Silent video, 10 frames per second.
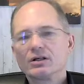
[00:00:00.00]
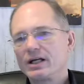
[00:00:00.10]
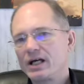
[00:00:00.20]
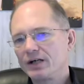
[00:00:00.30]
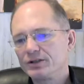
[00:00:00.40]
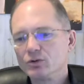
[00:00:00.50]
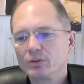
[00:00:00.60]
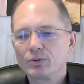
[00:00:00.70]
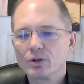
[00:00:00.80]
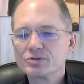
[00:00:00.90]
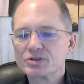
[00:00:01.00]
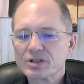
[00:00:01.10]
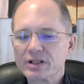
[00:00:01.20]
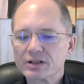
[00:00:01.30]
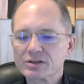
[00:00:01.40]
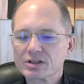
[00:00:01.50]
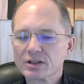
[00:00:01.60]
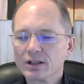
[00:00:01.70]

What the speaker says: and how you approach things.